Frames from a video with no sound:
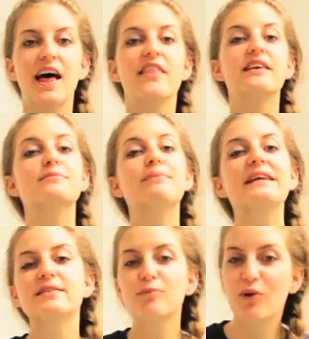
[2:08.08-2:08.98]
There's
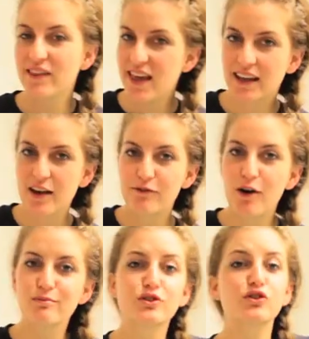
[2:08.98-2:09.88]
plenty more where that came
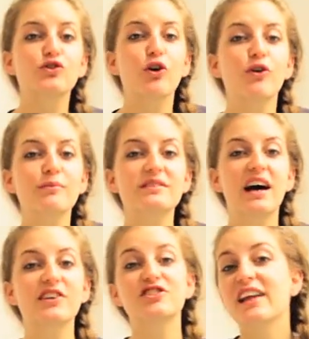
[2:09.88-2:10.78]
from, so don't miss
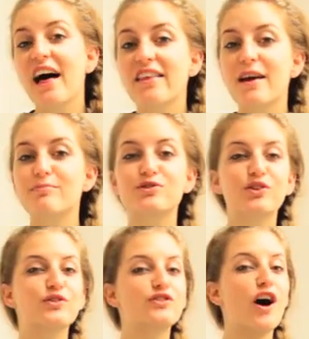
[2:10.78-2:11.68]
out on other
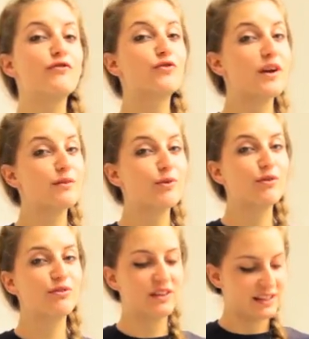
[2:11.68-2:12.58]
episodes of
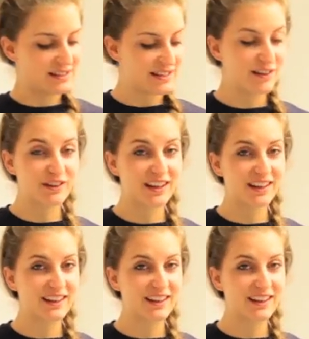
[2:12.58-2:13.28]
RedWolf TV.